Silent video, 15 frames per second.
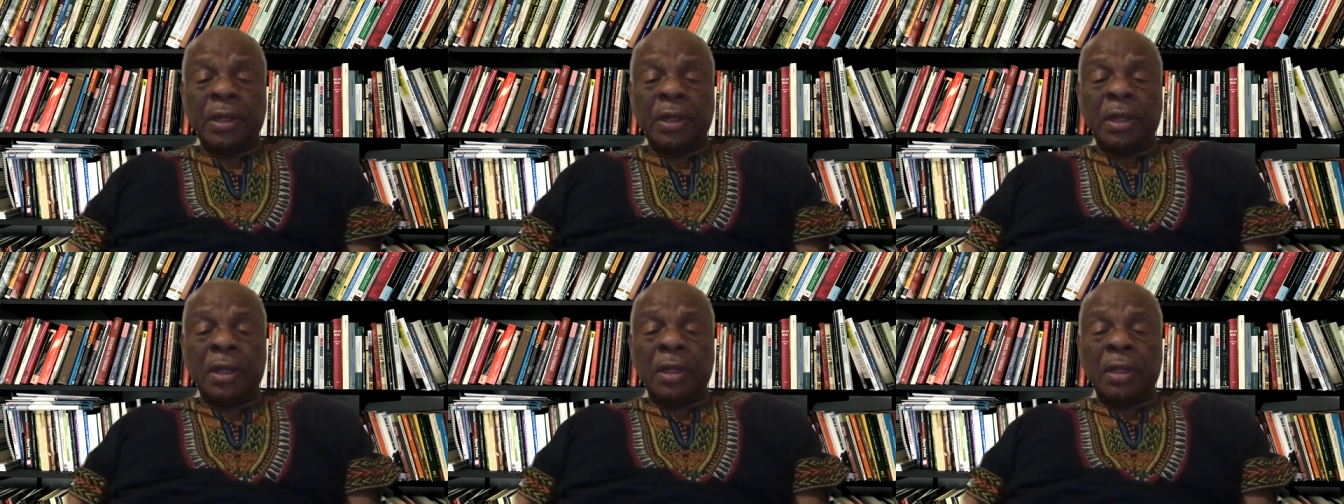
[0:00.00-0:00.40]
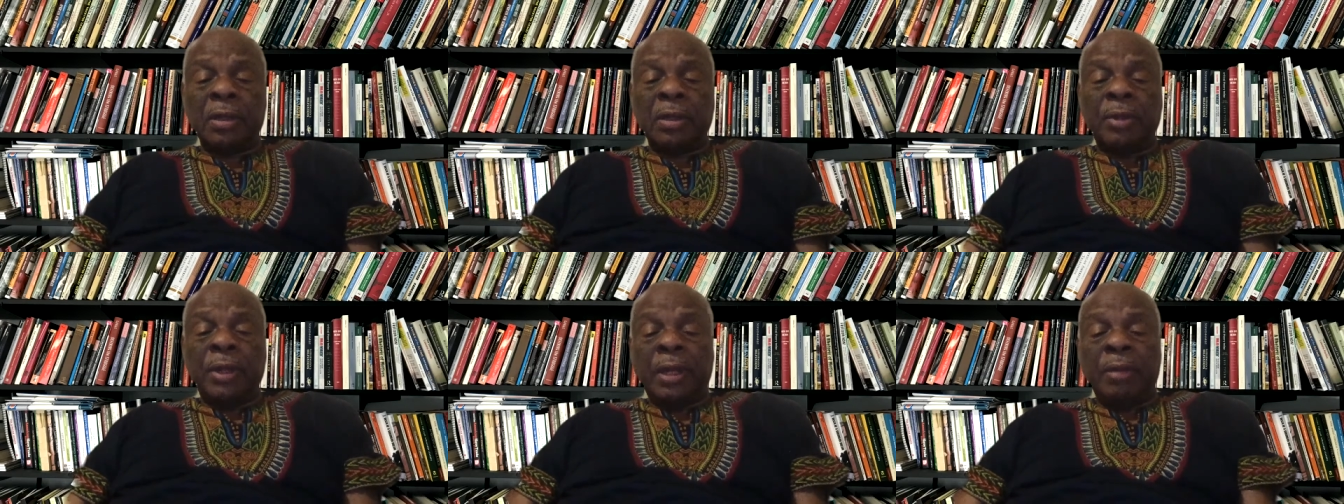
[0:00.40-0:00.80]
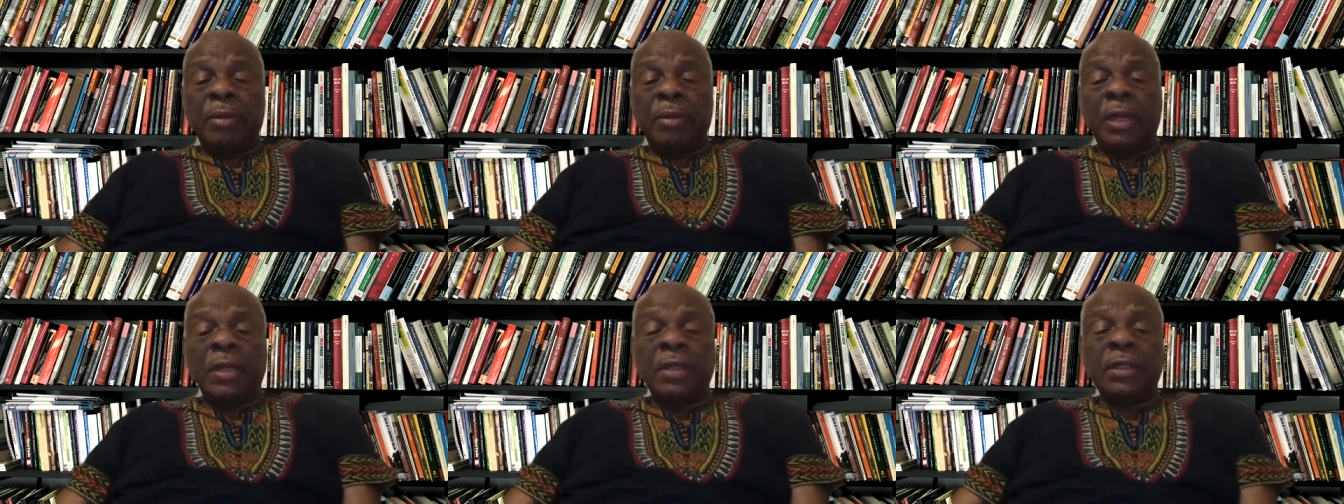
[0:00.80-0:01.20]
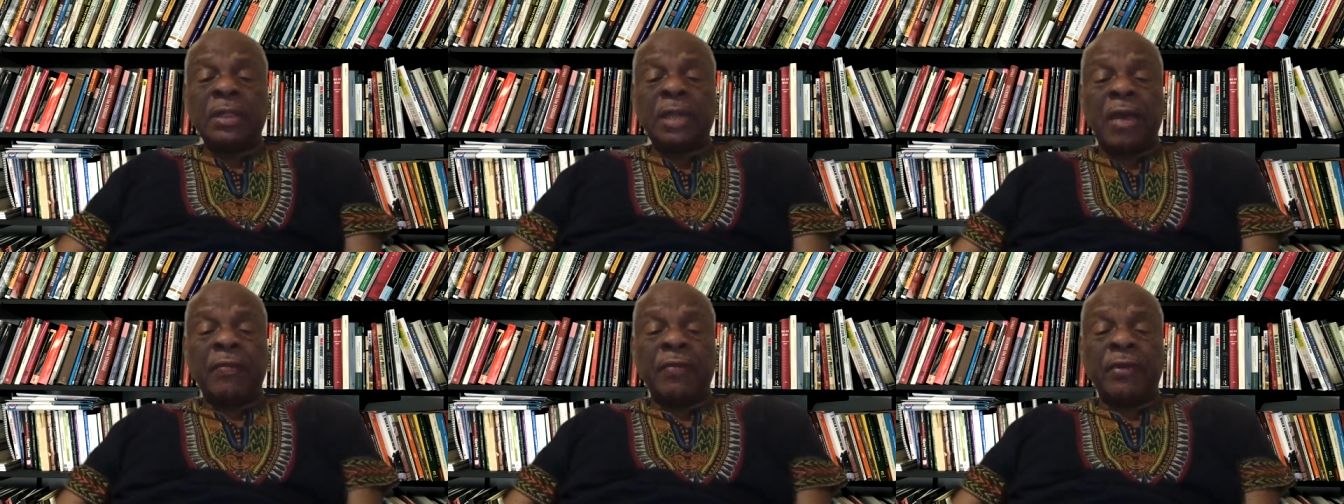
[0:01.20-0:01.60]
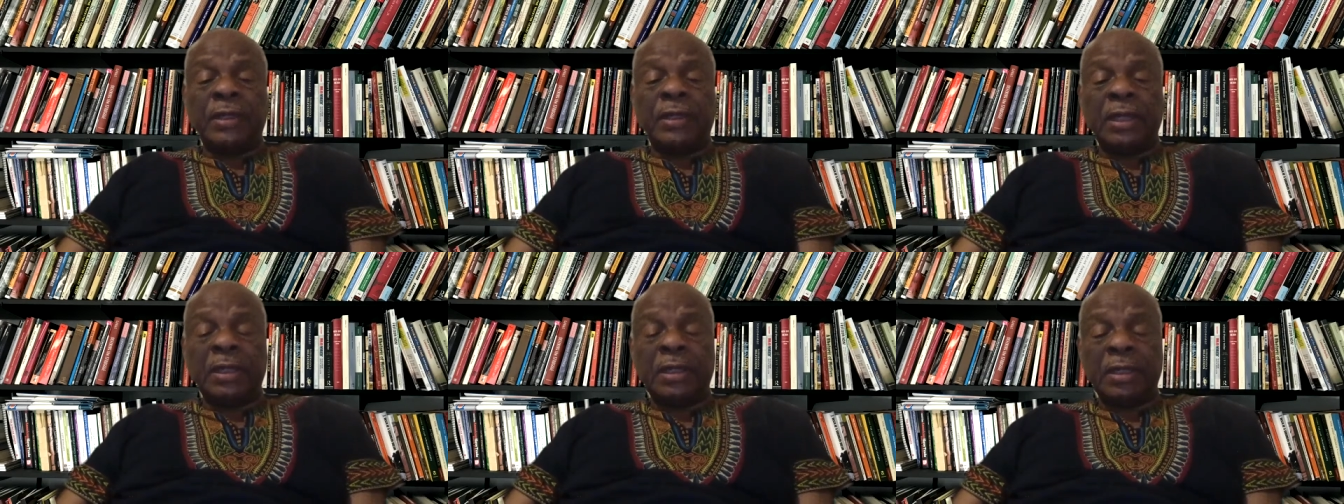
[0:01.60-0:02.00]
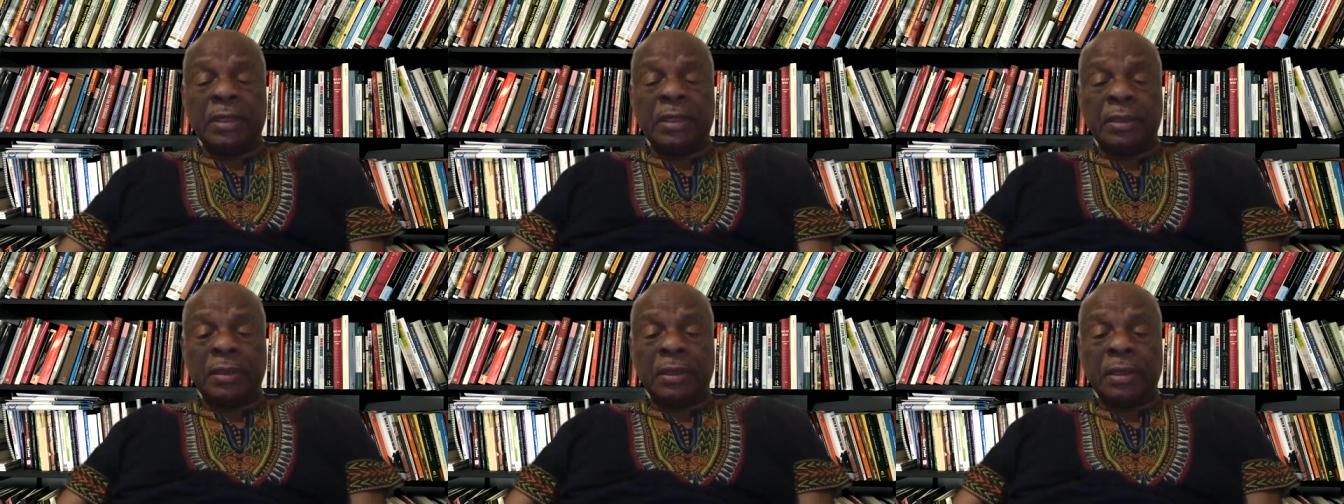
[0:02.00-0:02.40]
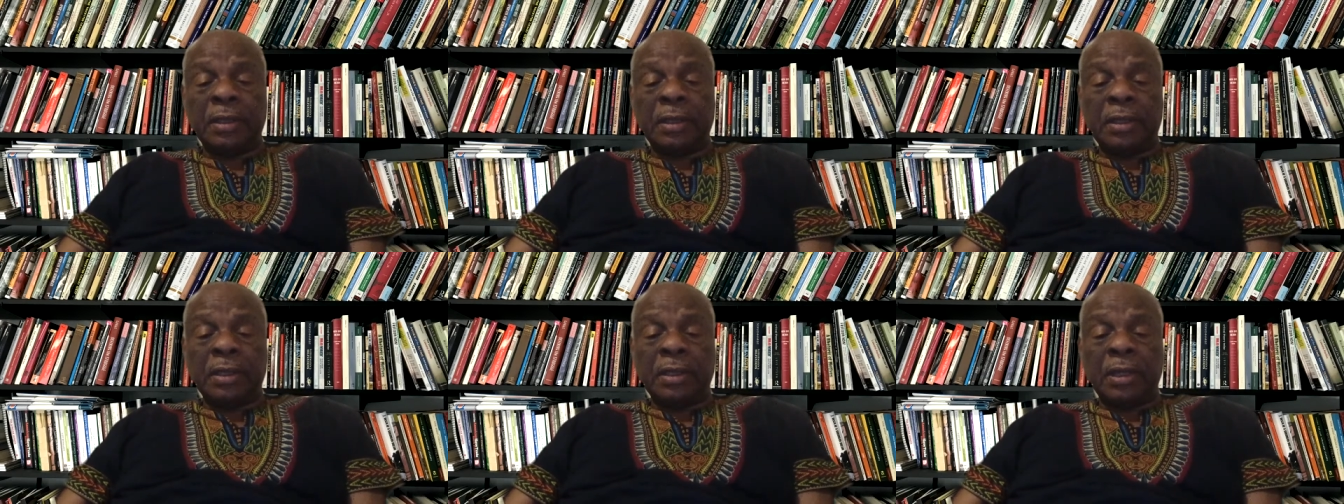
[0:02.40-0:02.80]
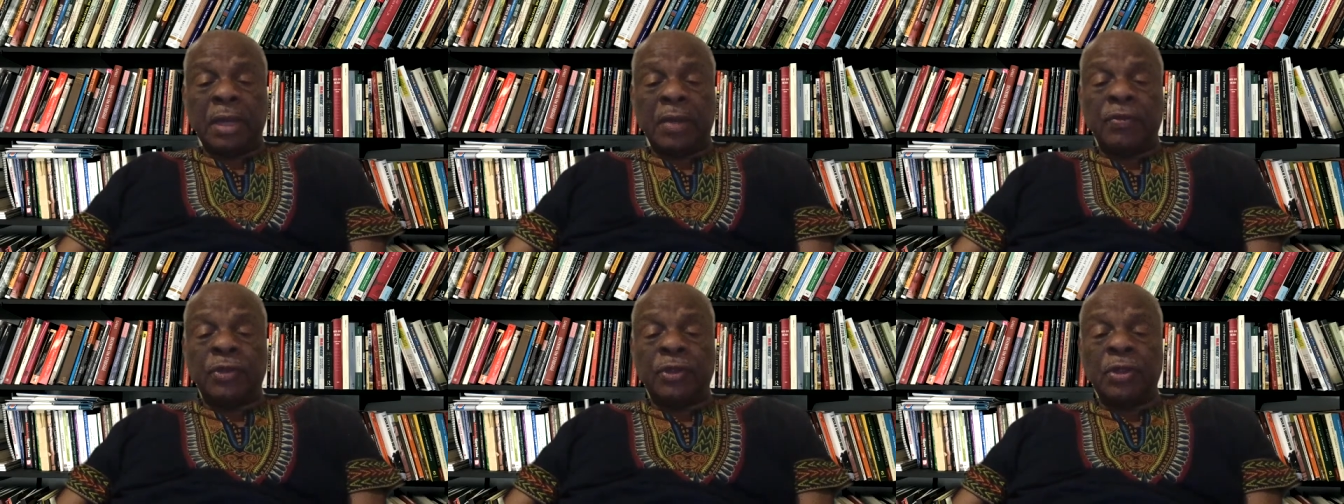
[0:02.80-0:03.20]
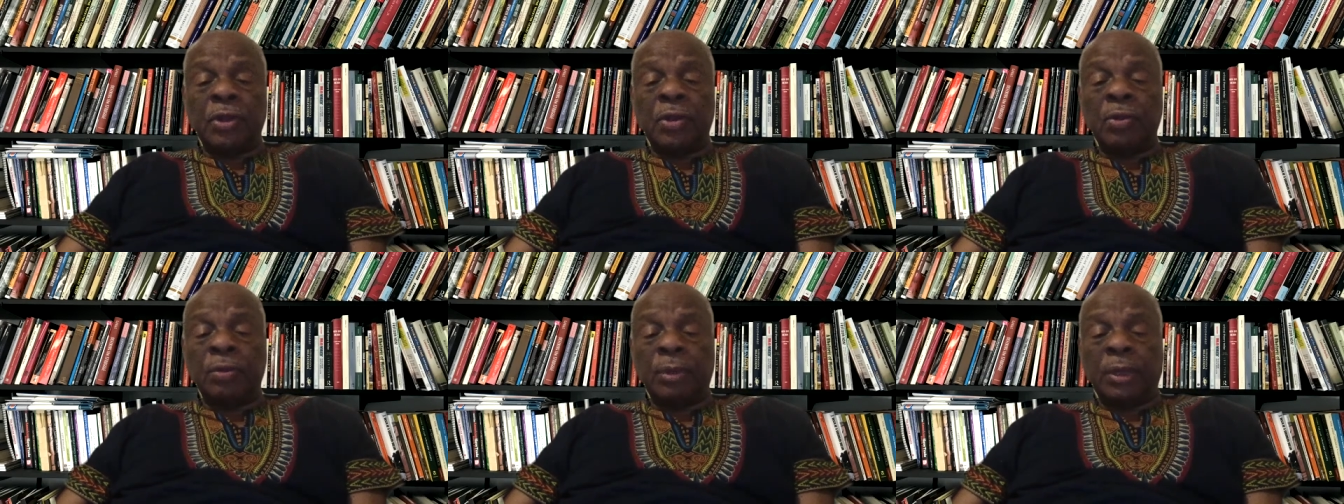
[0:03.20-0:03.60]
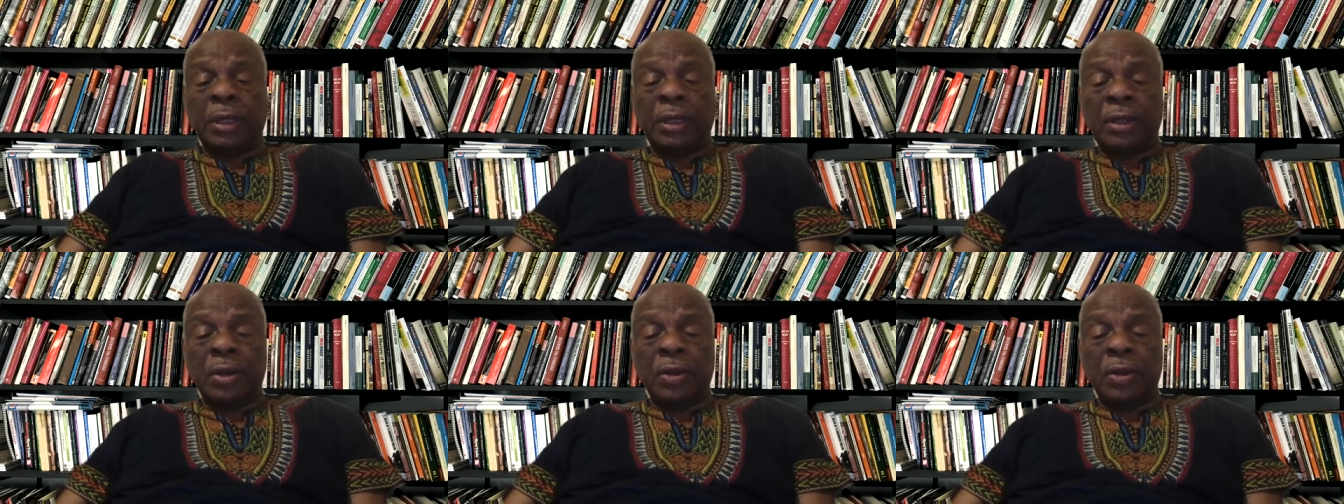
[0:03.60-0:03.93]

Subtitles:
The many meetings I've attended have shown me, though,